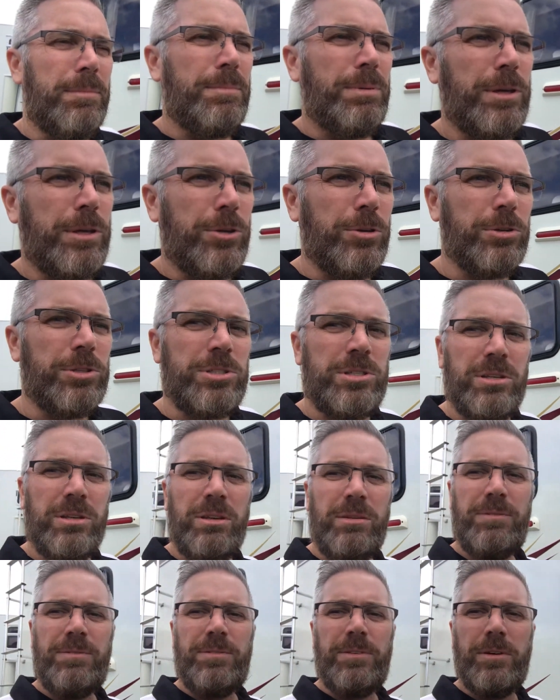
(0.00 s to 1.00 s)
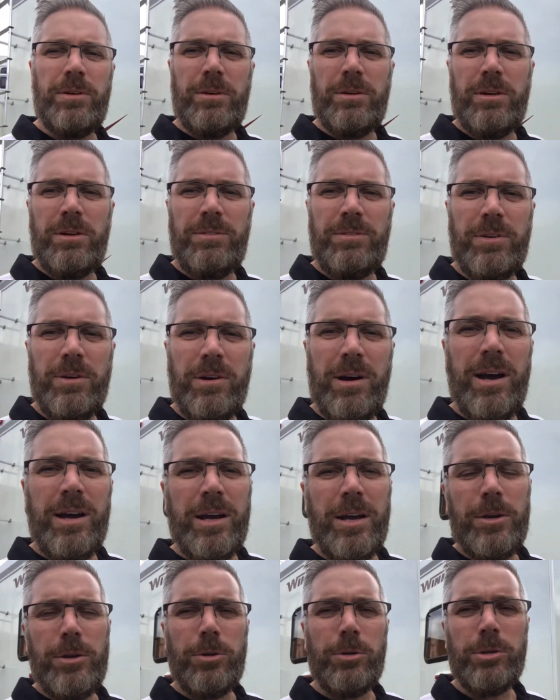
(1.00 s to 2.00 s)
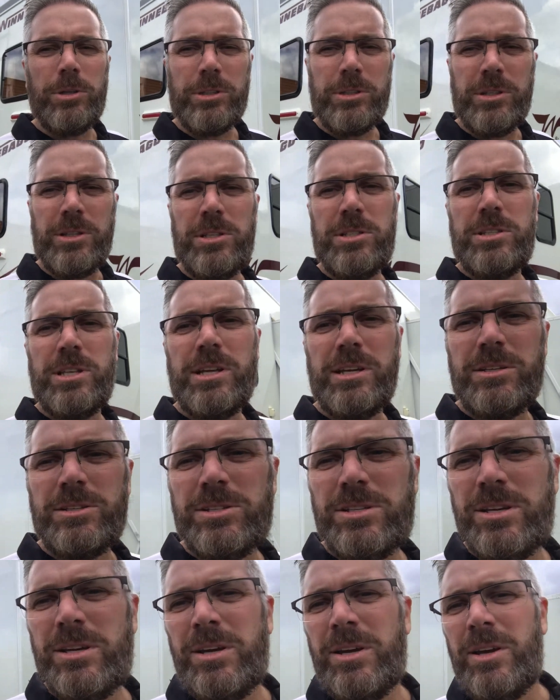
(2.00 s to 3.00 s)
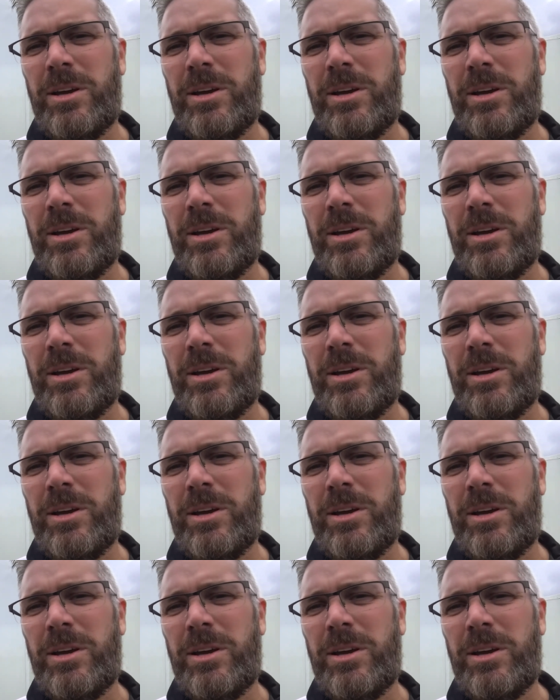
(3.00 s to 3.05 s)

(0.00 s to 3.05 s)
Because if you are going to look at these things,